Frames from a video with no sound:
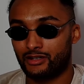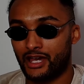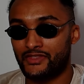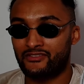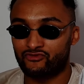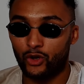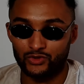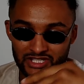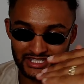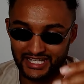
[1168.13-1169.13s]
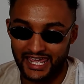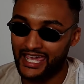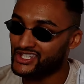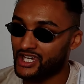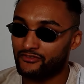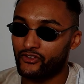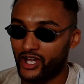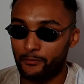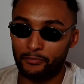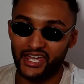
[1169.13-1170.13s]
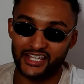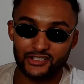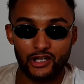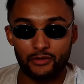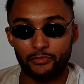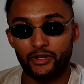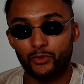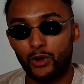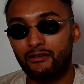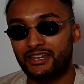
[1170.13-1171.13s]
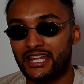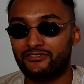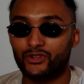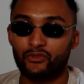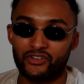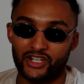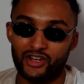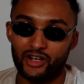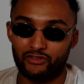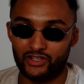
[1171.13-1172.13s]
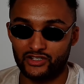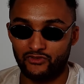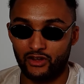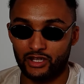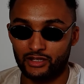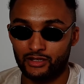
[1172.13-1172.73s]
And then rolls into the AJ fight and picks up where he left off in the Hergovic fight.